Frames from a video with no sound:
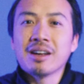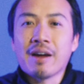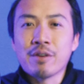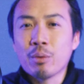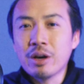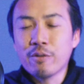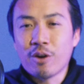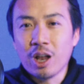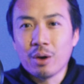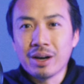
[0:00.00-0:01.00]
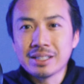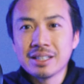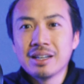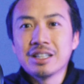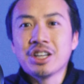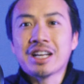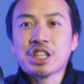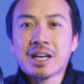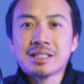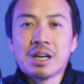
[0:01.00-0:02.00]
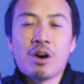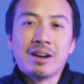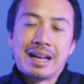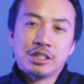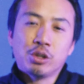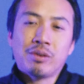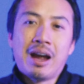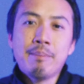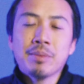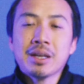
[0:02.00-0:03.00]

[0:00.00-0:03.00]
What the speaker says: If you want to follow us, you can check us out on Instagram.